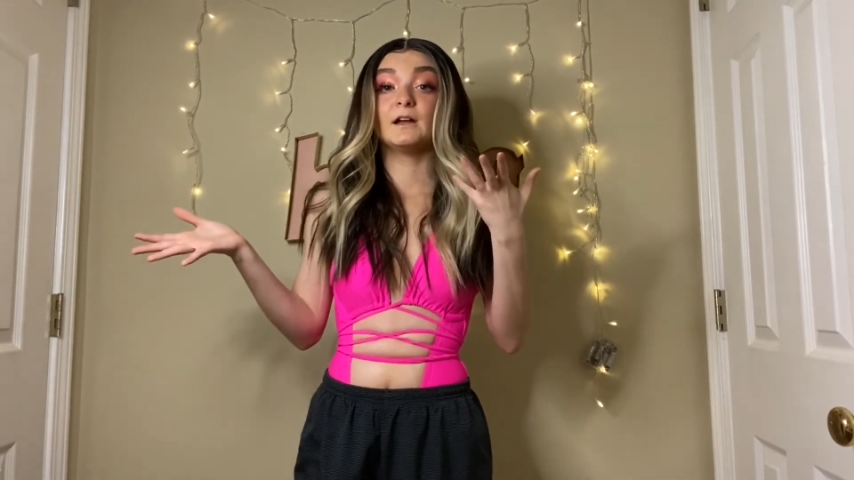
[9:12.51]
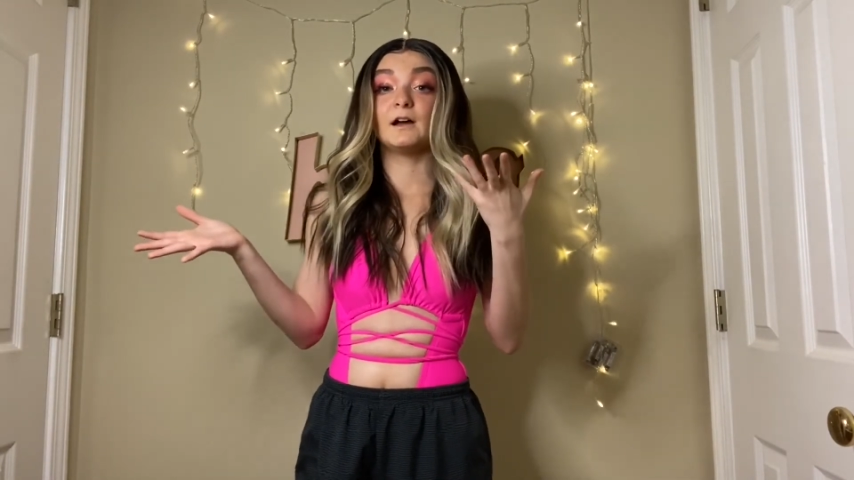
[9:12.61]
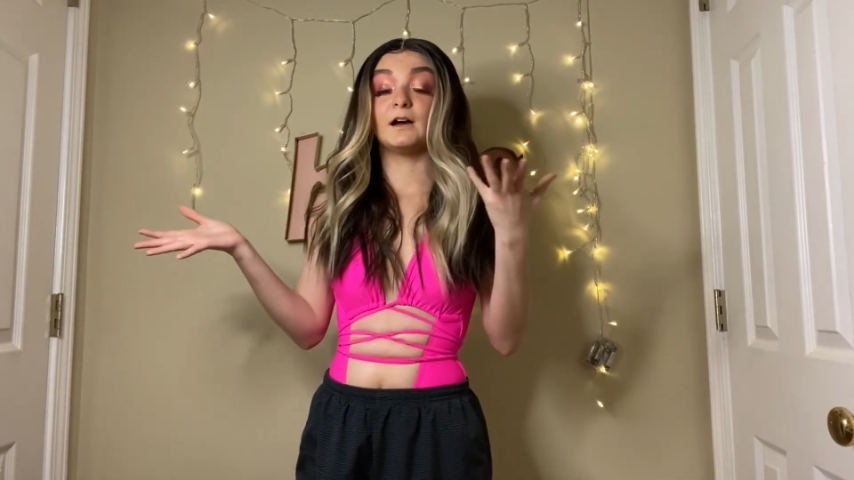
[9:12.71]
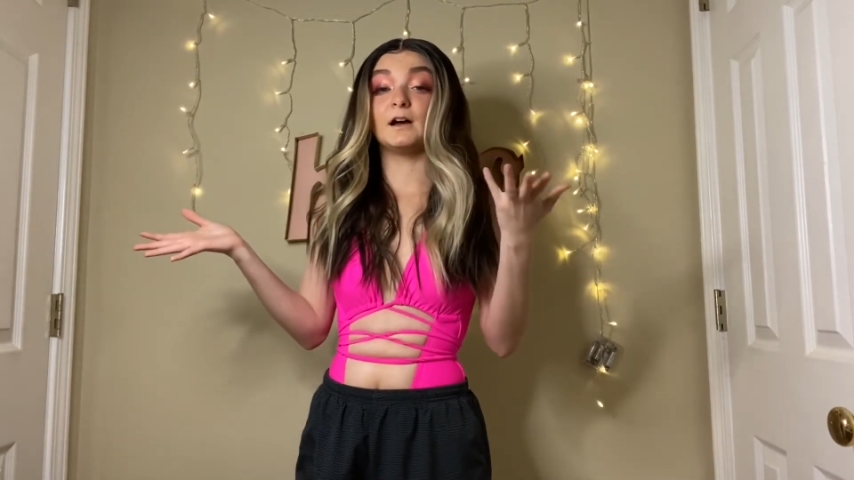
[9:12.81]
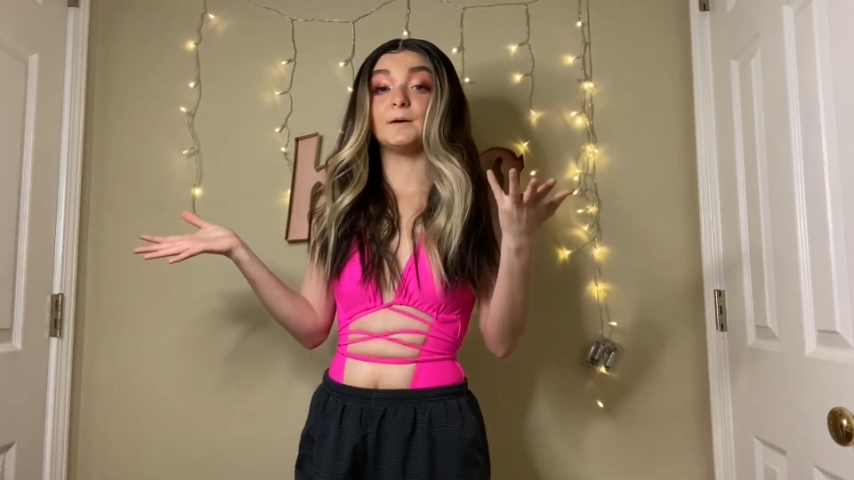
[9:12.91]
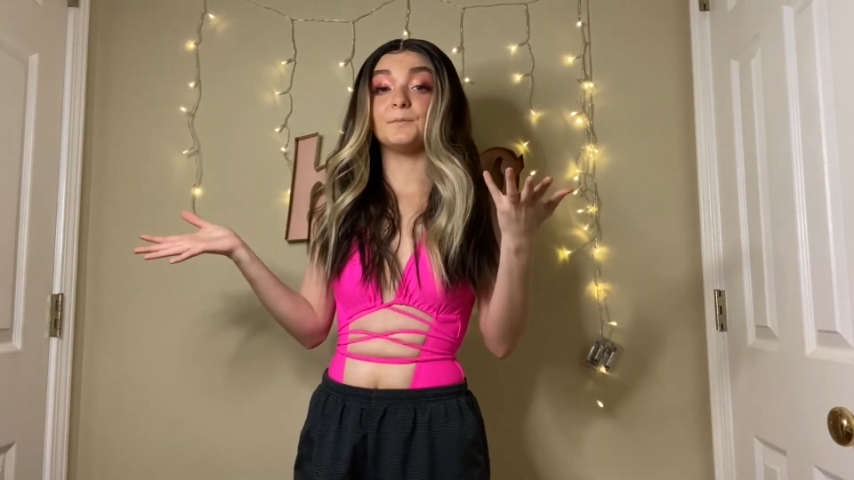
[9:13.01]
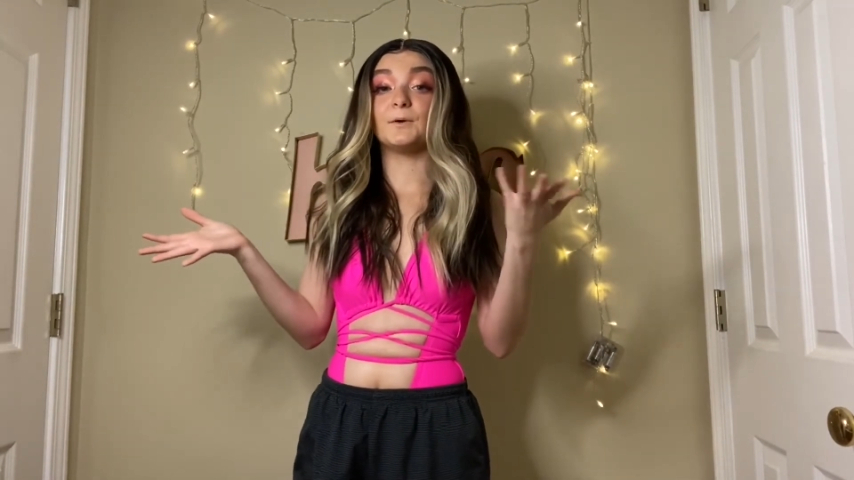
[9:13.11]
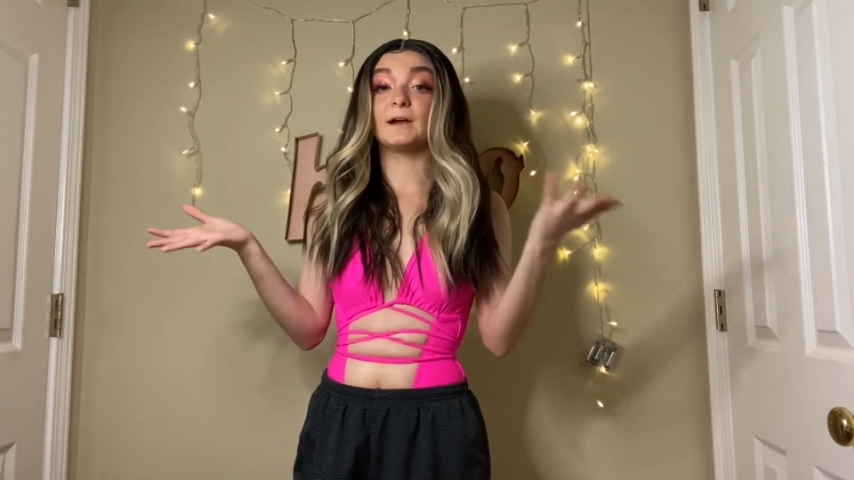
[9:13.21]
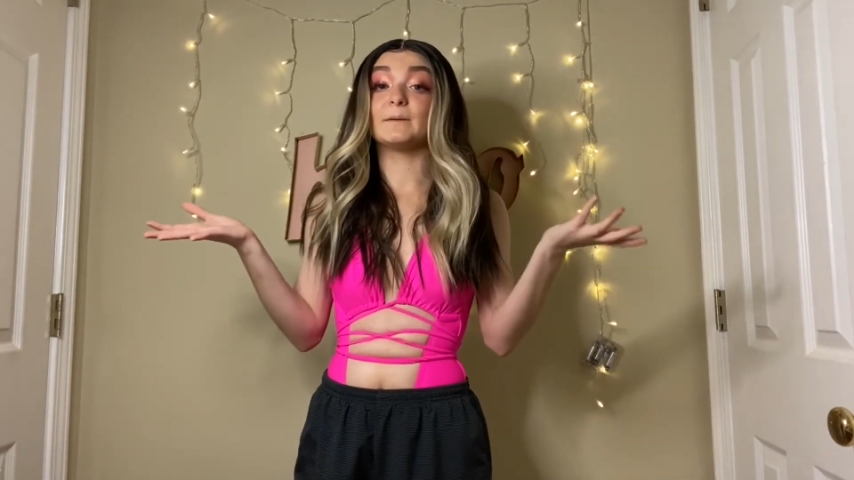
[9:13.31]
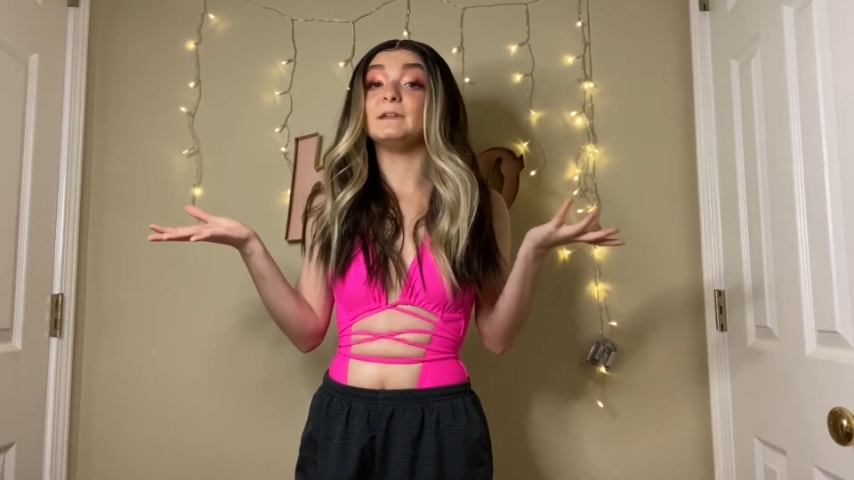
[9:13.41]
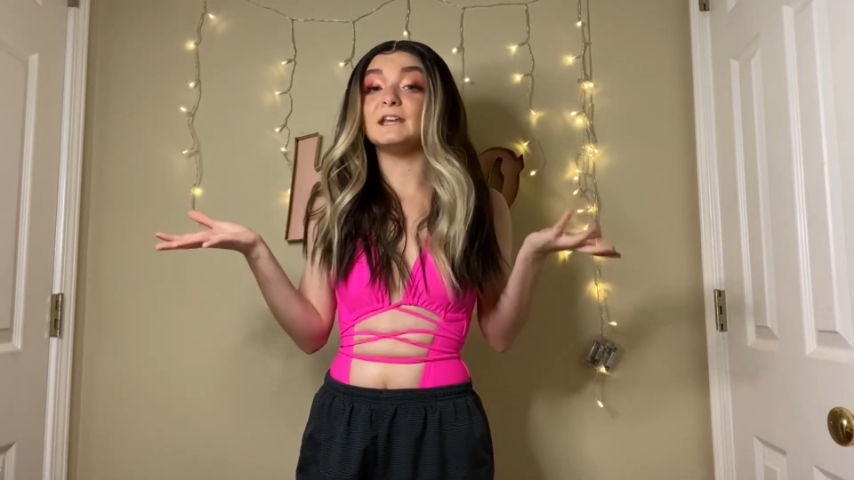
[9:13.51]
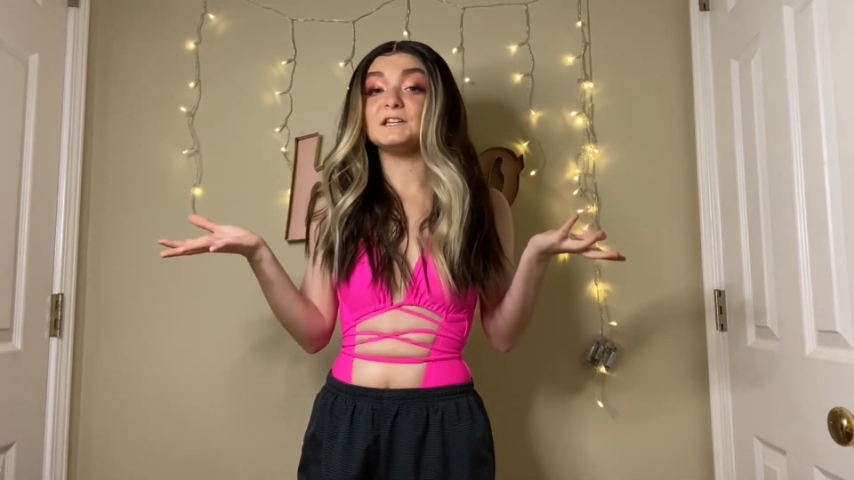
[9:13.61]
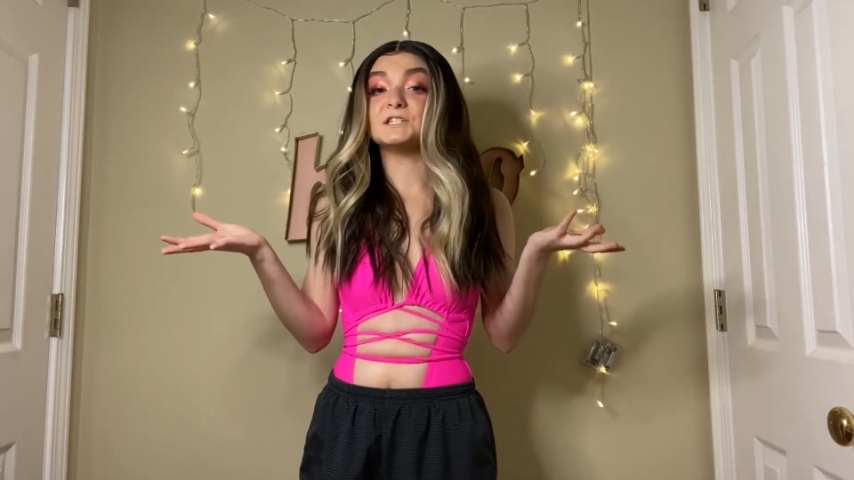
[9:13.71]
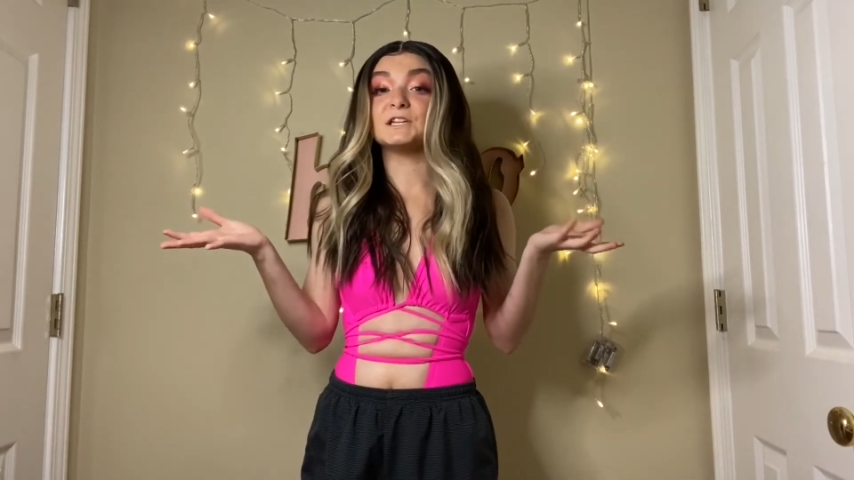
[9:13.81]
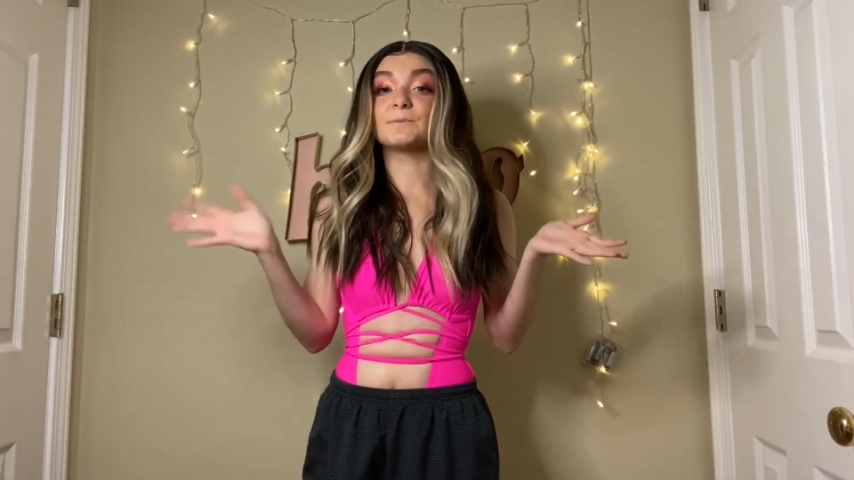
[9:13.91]
a
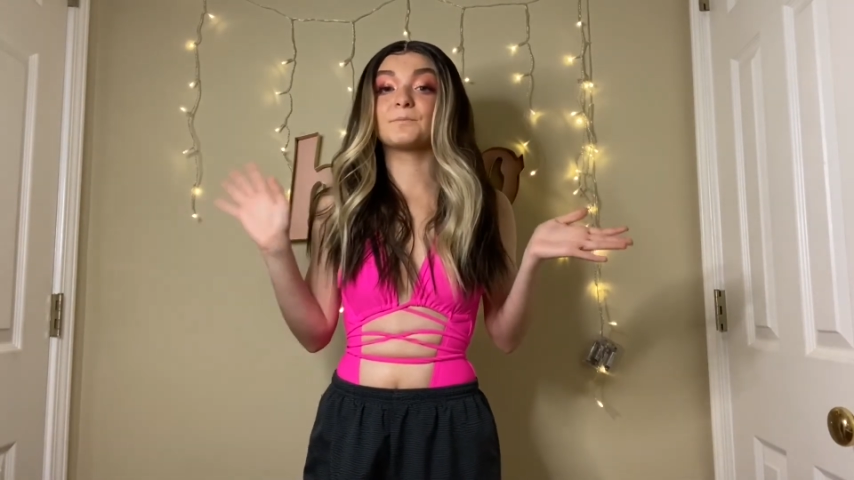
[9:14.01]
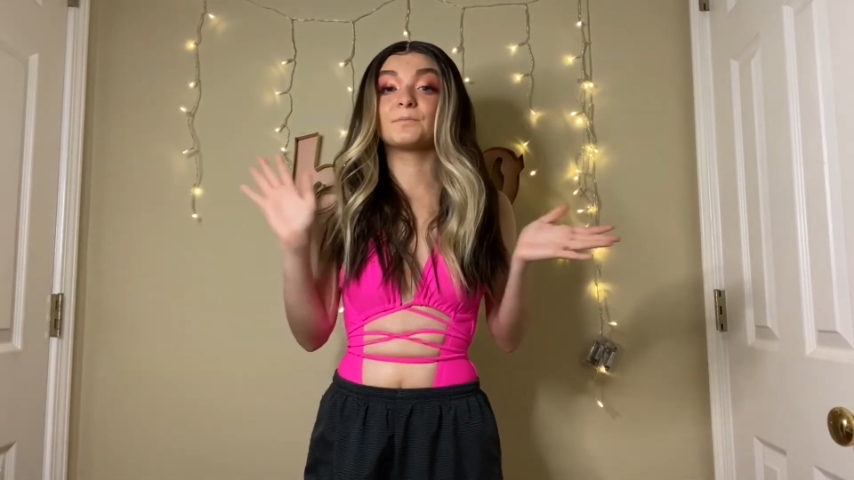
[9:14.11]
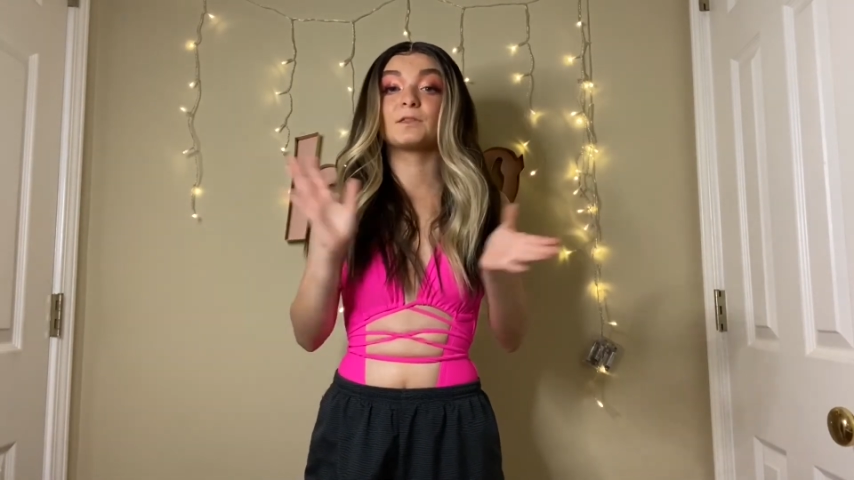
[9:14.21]
recommendation.